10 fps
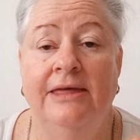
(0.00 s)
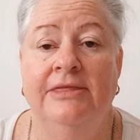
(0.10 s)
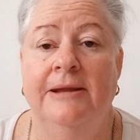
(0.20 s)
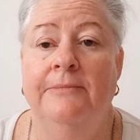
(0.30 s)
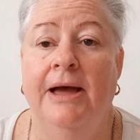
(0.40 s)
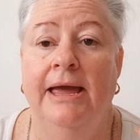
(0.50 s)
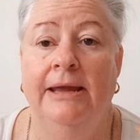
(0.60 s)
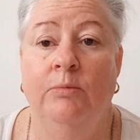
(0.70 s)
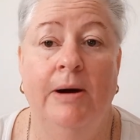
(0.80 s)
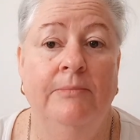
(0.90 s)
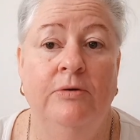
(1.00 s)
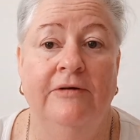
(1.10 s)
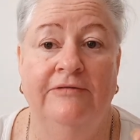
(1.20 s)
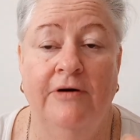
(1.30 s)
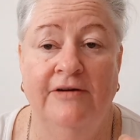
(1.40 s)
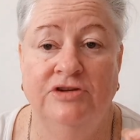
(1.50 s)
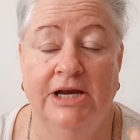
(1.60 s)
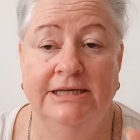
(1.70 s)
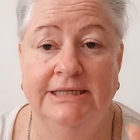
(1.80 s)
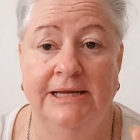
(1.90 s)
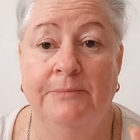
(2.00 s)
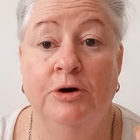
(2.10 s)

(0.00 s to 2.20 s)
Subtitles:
and then pay 1.5 JD